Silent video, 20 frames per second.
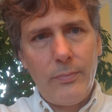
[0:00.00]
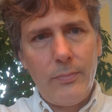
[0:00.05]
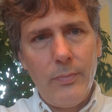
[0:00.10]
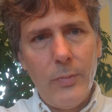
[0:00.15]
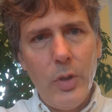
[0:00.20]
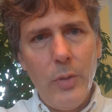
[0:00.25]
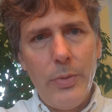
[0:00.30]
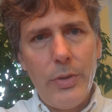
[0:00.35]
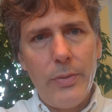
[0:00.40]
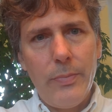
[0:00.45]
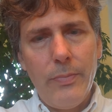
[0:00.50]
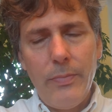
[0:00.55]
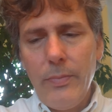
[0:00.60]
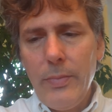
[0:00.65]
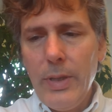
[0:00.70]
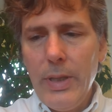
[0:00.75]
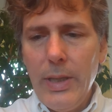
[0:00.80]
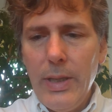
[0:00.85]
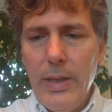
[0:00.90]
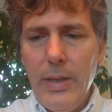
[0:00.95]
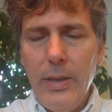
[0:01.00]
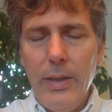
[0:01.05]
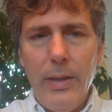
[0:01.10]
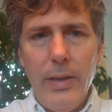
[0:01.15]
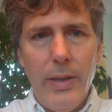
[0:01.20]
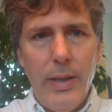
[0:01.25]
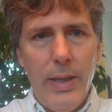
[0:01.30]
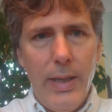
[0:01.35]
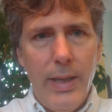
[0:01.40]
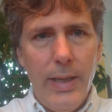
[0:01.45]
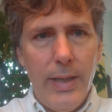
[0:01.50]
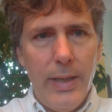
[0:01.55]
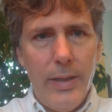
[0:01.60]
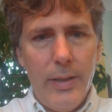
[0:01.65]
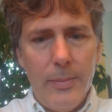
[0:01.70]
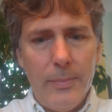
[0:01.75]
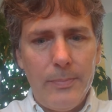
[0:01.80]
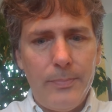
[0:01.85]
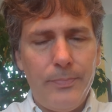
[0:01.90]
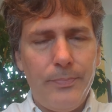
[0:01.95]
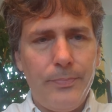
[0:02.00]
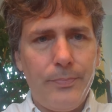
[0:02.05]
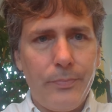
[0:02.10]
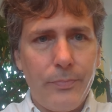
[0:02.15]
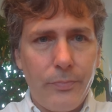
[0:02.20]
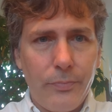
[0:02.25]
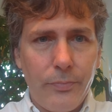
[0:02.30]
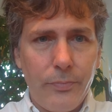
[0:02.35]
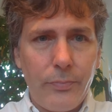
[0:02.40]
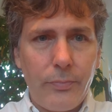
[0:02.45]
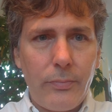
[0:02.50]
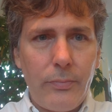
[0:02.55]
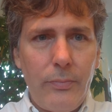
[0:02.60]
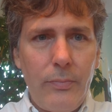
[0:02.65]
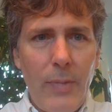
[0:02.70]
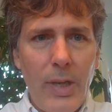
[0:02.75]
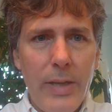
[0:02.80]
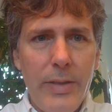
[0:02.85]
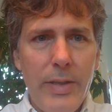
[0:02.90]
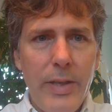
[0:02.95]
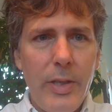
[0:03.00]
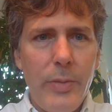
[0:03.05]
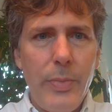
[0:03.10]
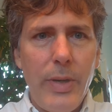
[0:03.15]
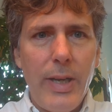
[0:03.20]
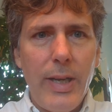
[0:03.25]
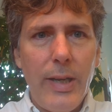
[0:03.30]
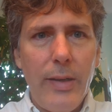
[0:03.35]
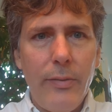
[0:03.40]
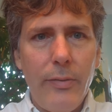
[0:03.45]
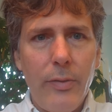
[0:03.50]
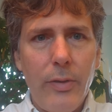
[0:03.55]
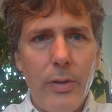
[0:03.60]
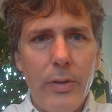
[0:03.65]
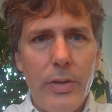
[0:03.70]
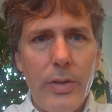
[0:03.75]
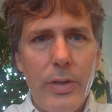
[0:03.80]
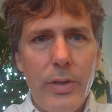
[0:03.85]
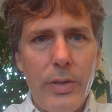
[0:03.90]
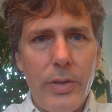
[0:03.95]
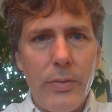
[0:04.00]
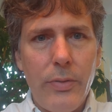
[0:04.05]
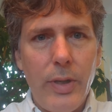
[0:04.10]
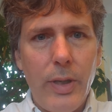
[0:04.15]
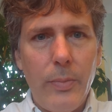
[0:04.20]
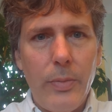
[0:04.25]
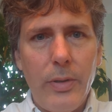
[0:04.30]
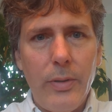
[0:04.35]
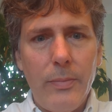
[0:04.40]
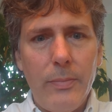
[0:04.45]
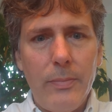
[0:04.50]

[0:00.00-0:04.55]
Oops. And this is my first script.